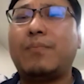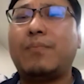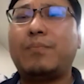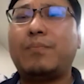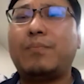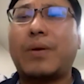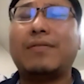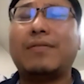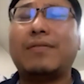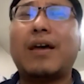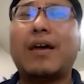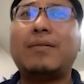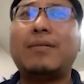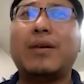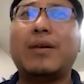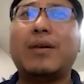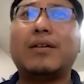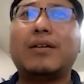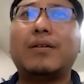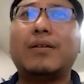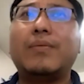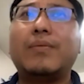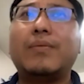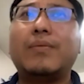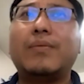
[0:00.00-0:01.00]
So as
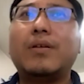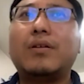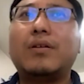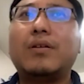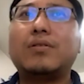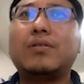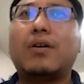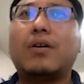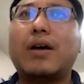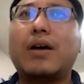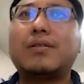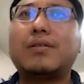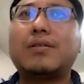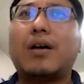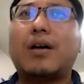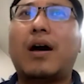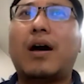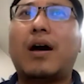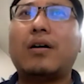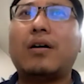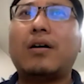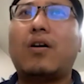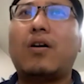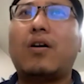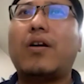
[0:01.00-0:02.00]
oncologists,
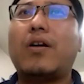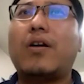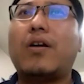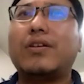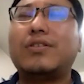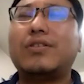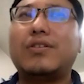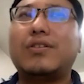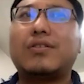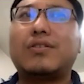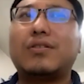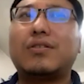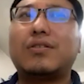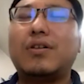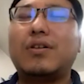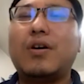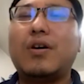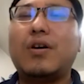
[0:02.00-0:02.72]
we are also